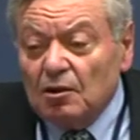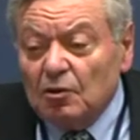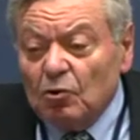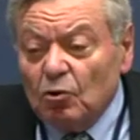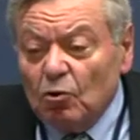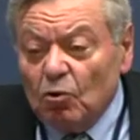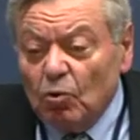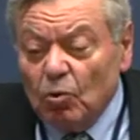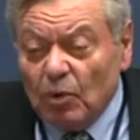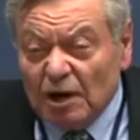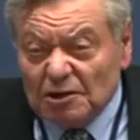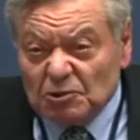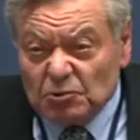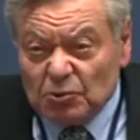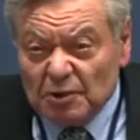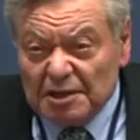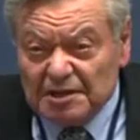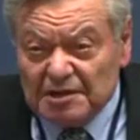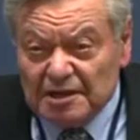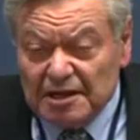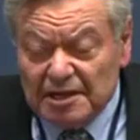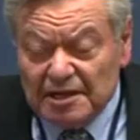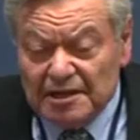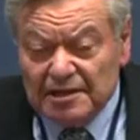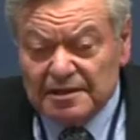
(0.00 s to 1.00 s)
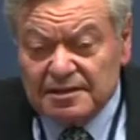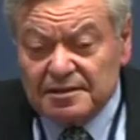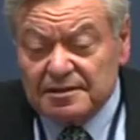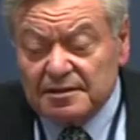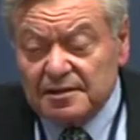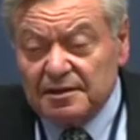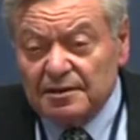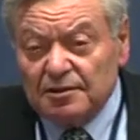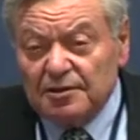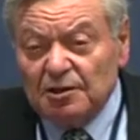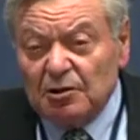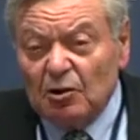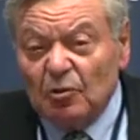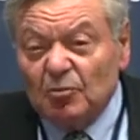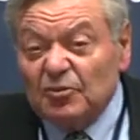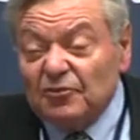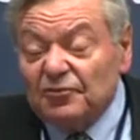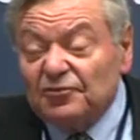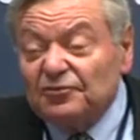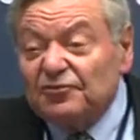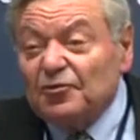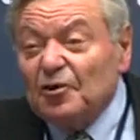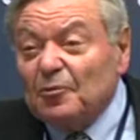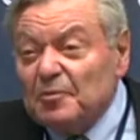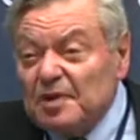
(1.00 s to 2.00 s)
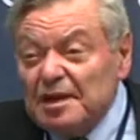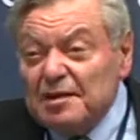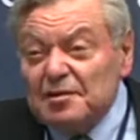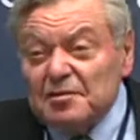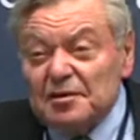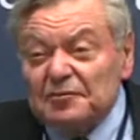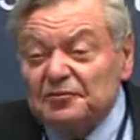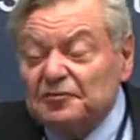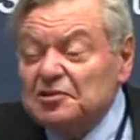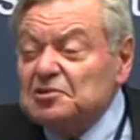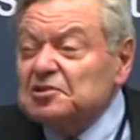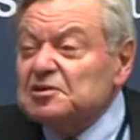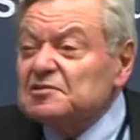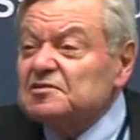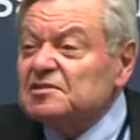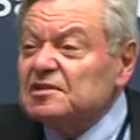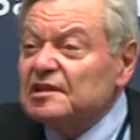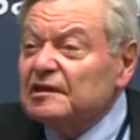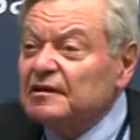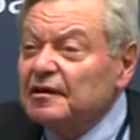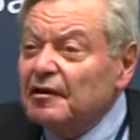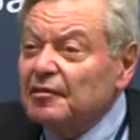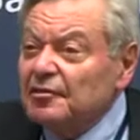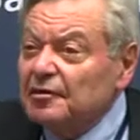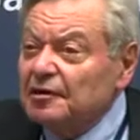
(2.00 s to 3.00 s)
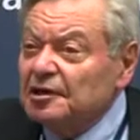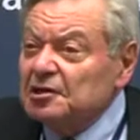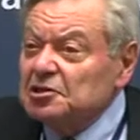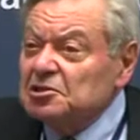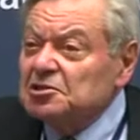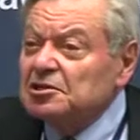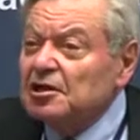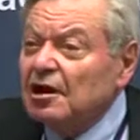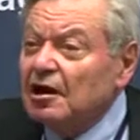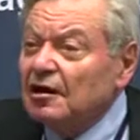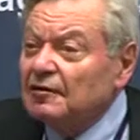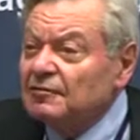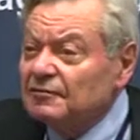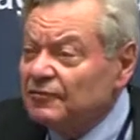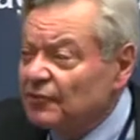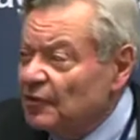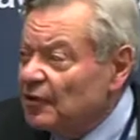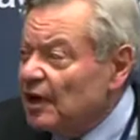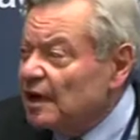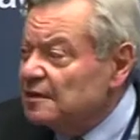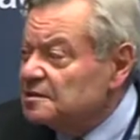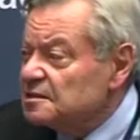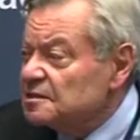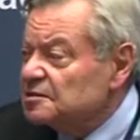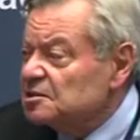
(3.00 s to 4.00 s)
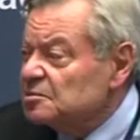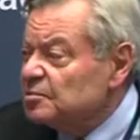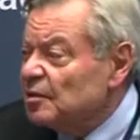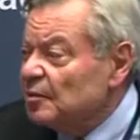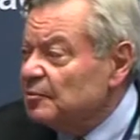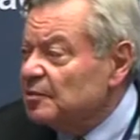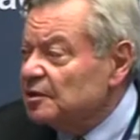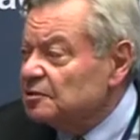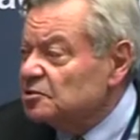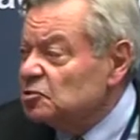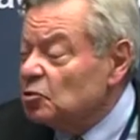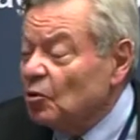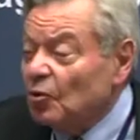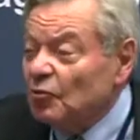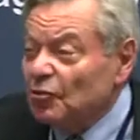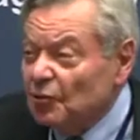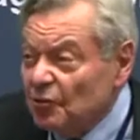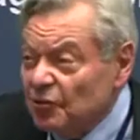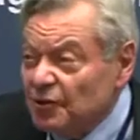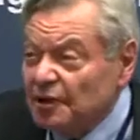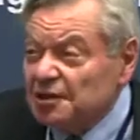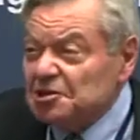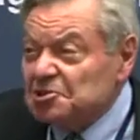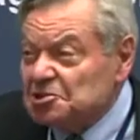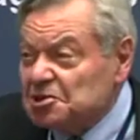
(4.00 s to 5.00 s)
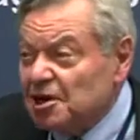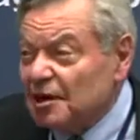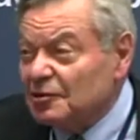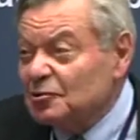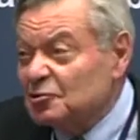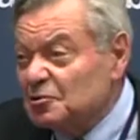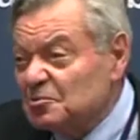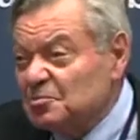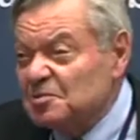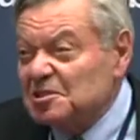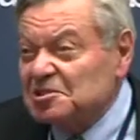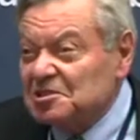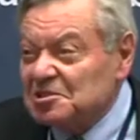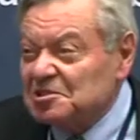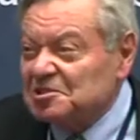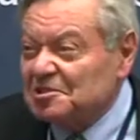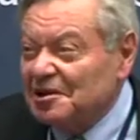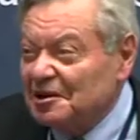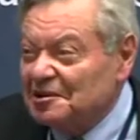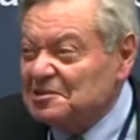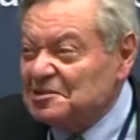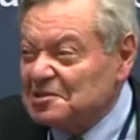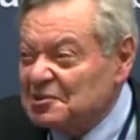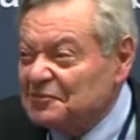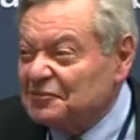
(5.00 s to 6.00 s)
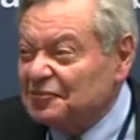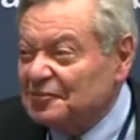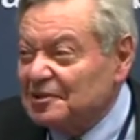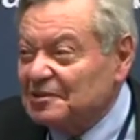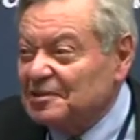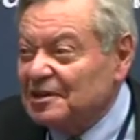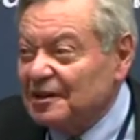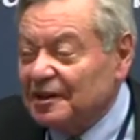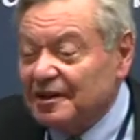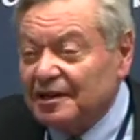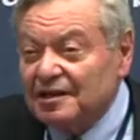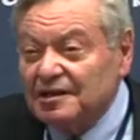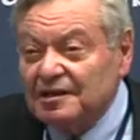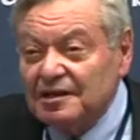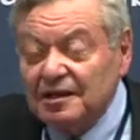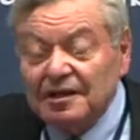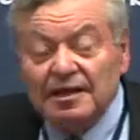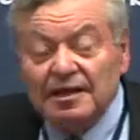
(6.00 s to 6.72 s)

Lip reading: What we need, for me, the efficient thing are the rickshaw at this moment. Although the rickshaw could be designed differently,